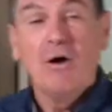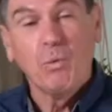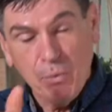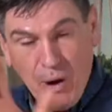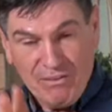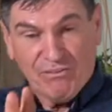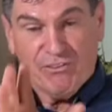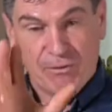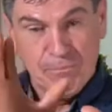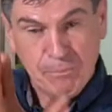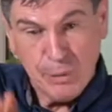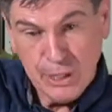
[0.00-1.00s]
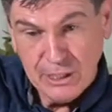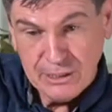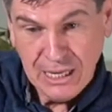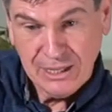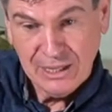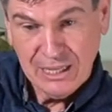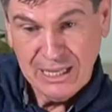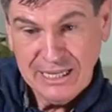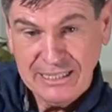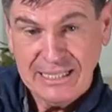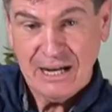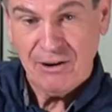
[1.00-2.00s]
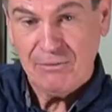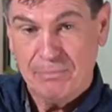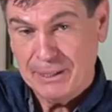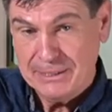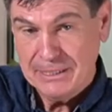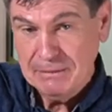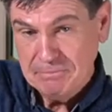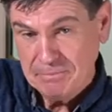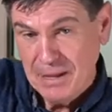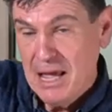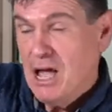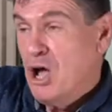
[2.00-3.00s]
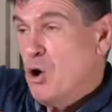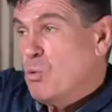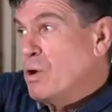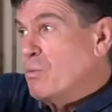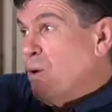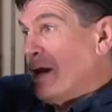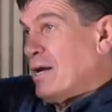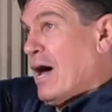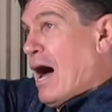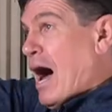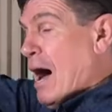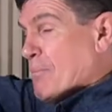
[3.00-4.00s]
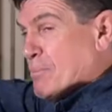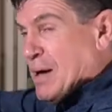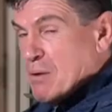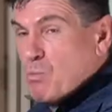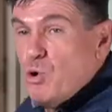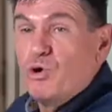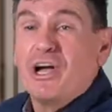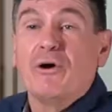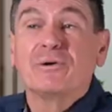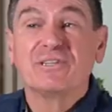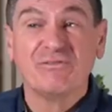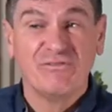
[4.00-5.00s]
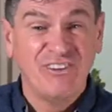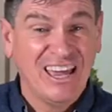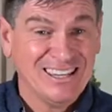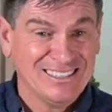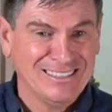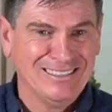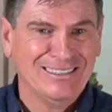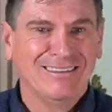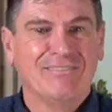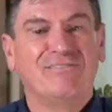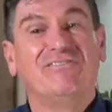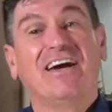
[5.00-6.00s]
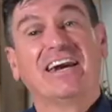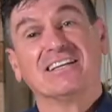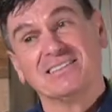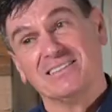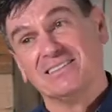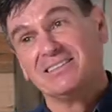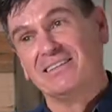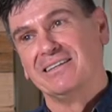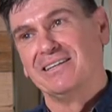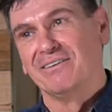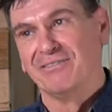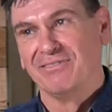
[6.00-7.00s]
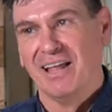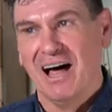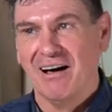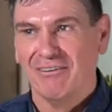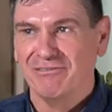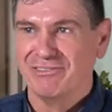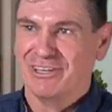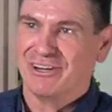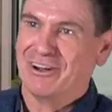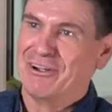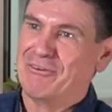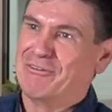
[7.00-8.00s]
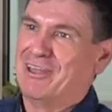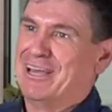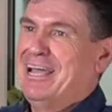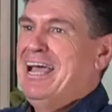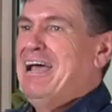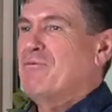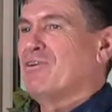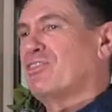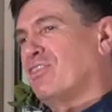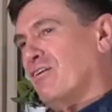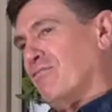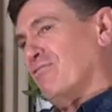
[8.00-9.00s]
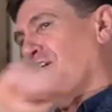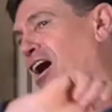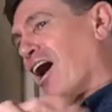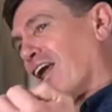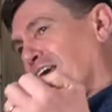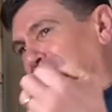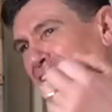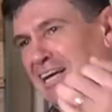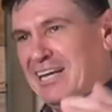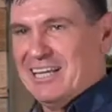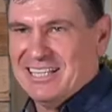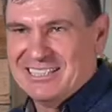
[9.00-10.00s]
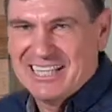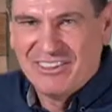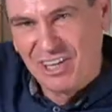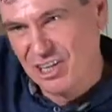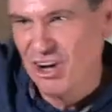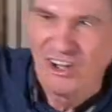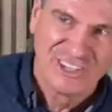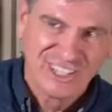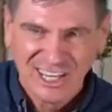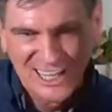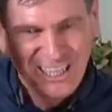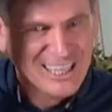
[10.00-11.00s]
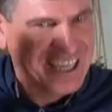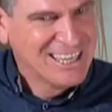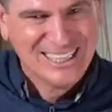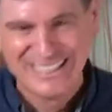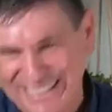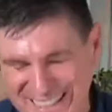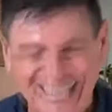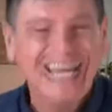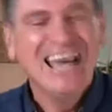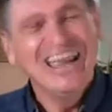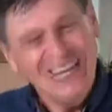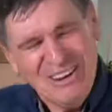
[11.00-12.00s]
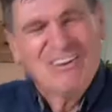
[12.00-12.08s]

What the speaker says: we went from Pisa, Leaning Tower of Pisa, we went up and we were going to Venice. Venice, the city of love, you know, with the violins and the gondolas, and, you know,